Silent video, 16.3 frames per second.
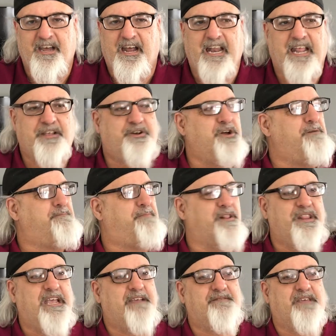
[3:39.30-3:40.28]
I couldn't
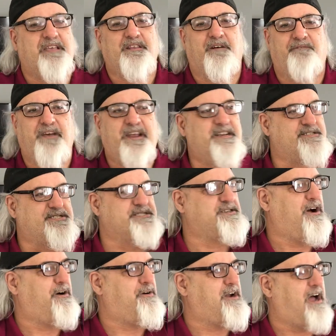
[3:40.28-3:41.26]
believe that, you know, Venus is
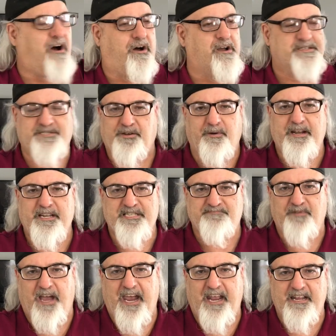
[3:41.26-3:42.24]
going, all right, Serena's
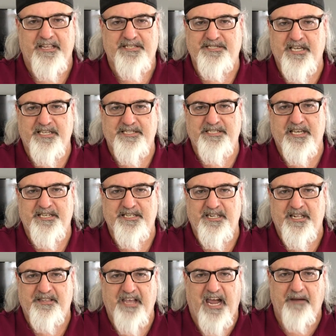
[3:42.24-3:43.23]
playing, and 6-6 in
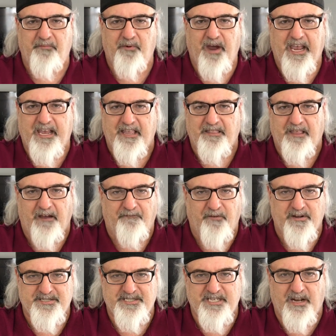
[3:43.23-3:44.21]
a tie break in that
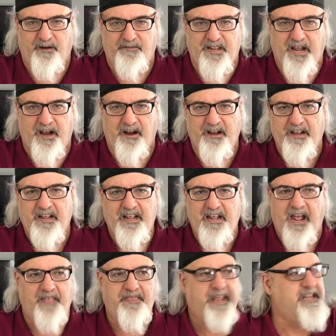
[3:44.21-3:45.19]
first set over there,
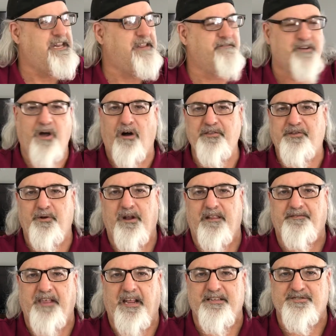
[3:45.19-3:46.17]
and they didn't even go to it
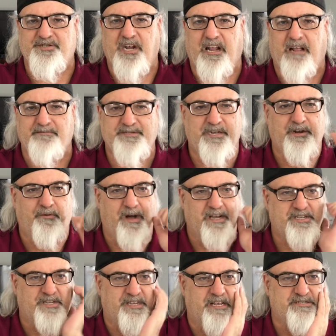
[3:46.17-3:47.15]
on the Tennis Channel. I'm sitting there
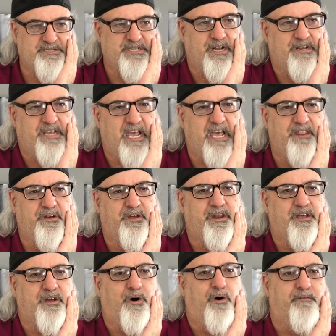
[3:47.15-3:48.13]
watching the Tennis Channel. Yeah, they're going
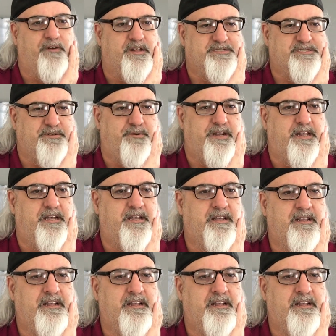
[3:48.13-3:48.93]
to go over to Serena.